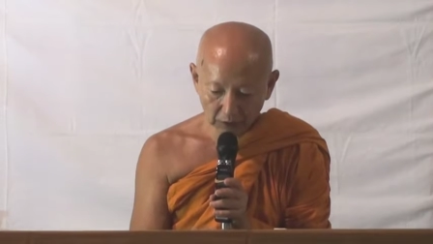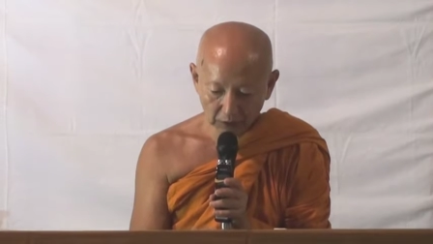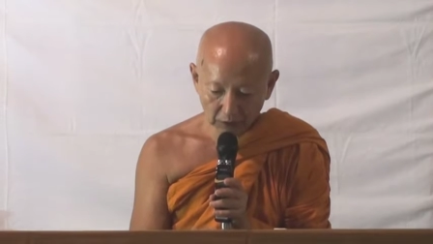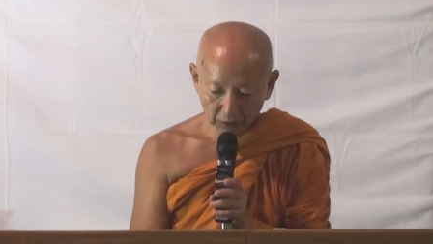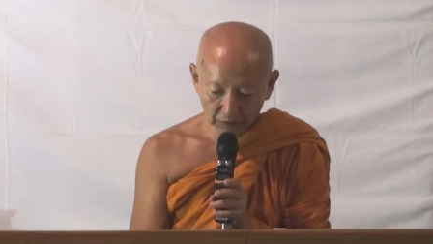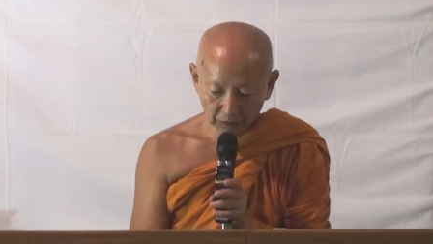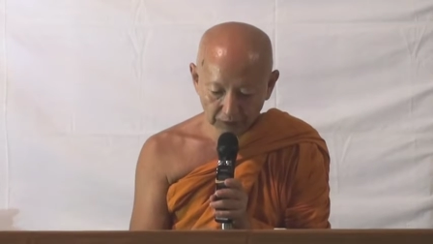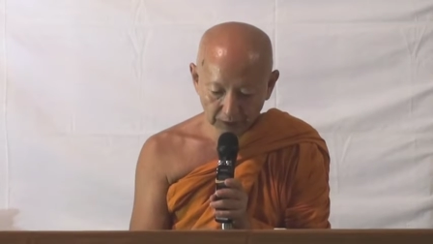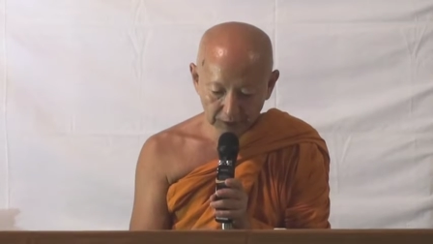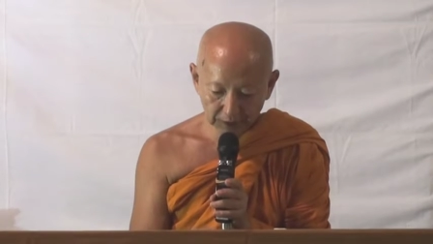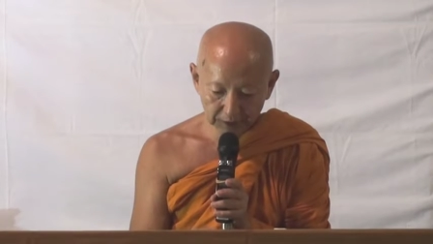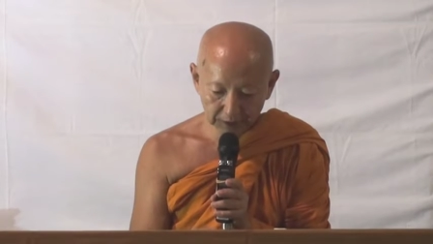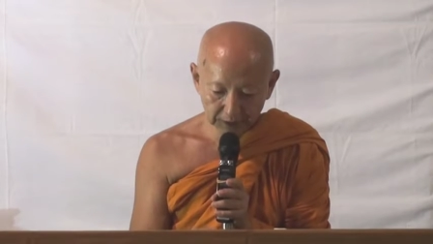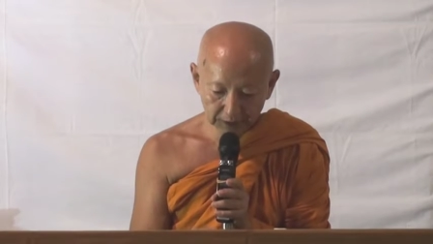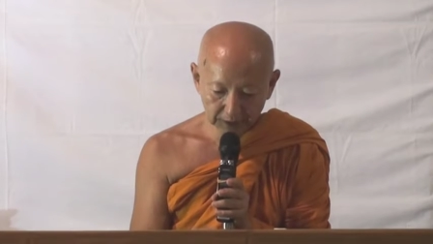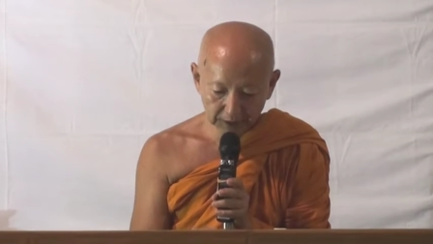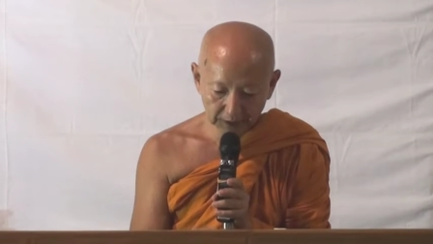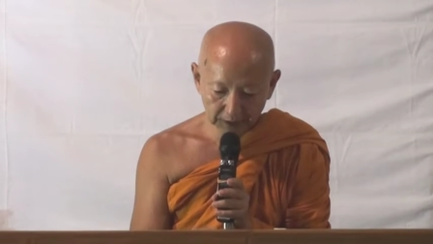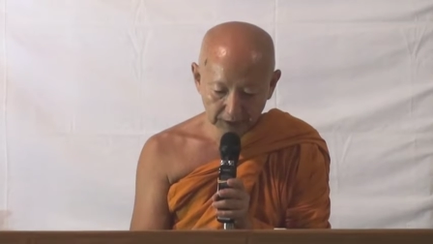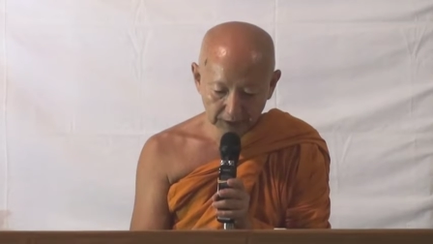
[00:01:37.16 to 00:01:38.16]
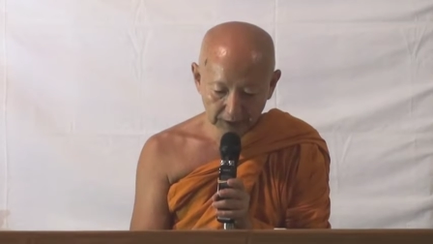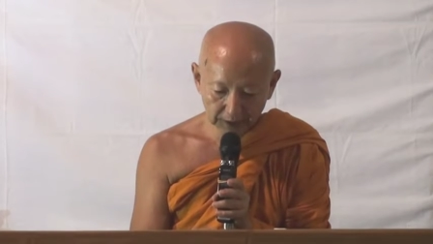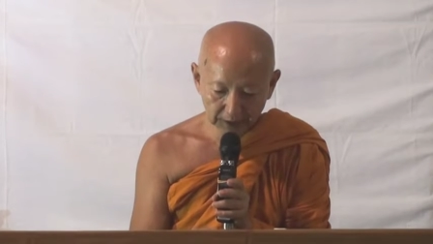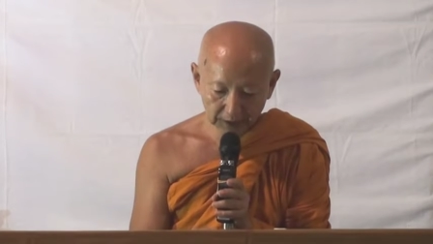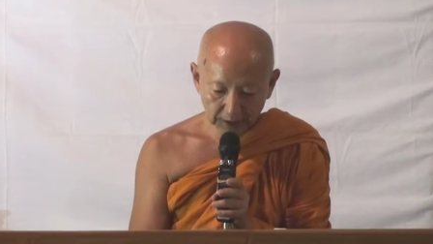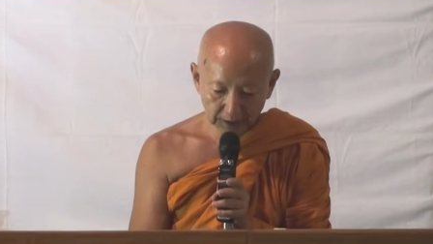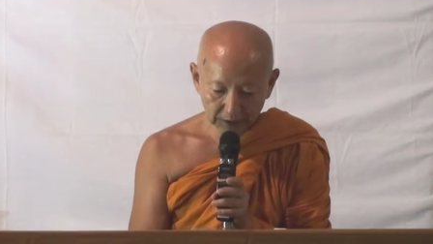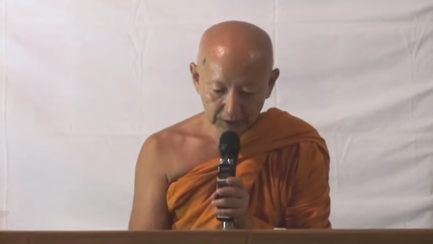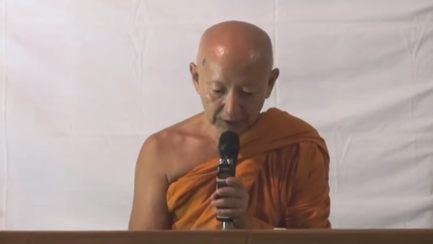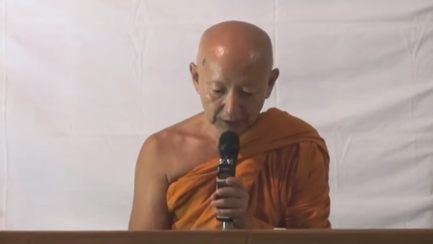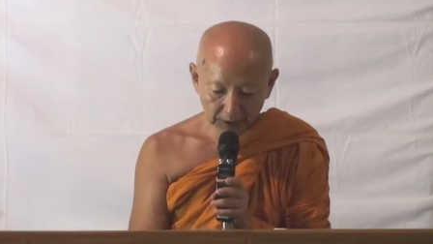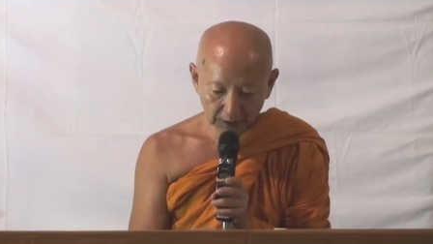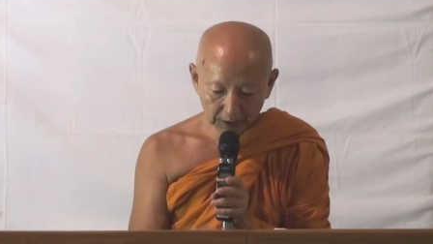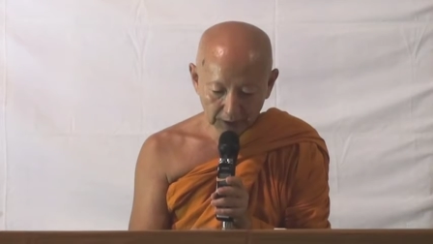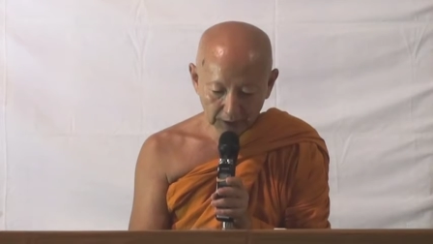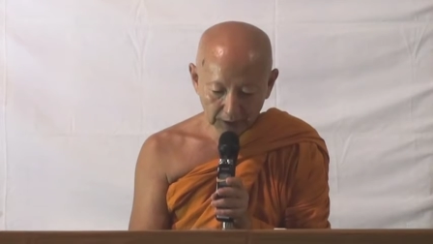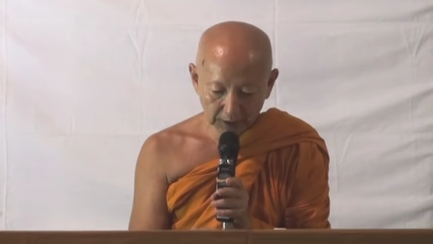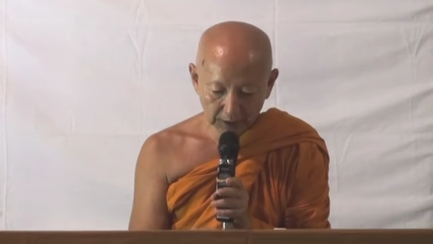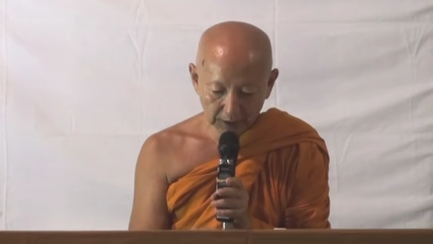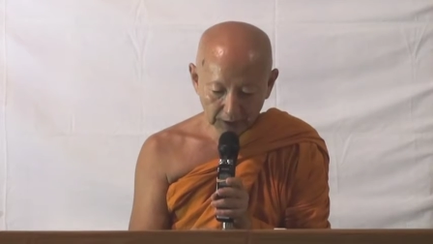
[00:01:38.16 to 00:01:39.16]
or flex it again,
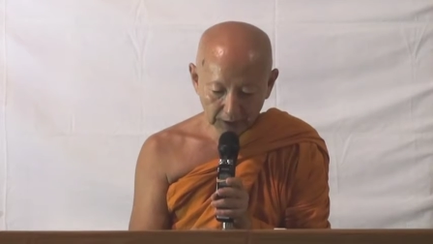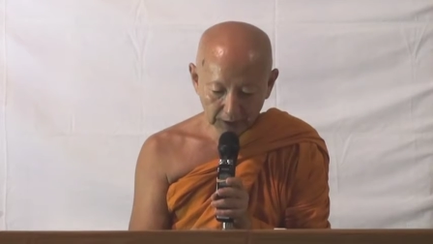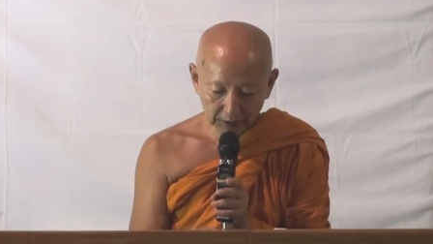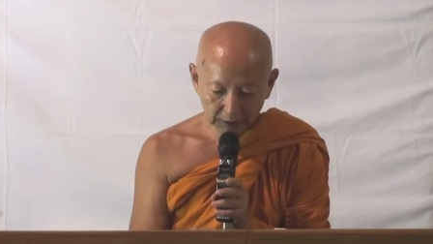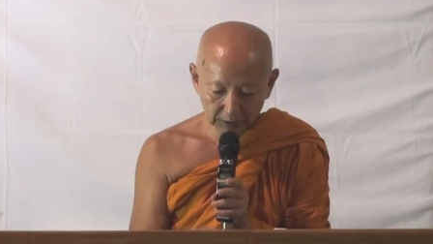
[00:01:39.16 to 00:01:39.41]
Sakka,